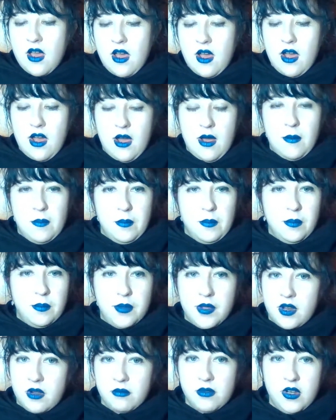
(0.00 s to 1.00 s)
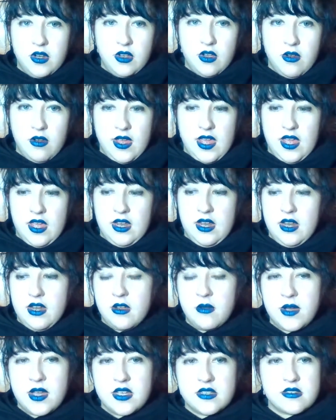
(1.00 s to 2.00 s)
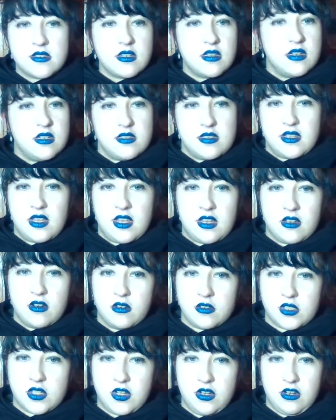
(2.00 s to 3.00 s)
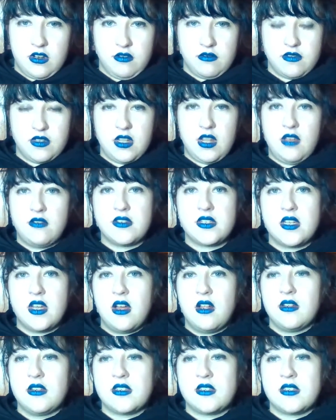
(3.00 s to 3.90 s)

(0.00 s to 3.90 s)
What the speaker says: But I'm gonna go ahead anyways. It is like an alternative lifestyle.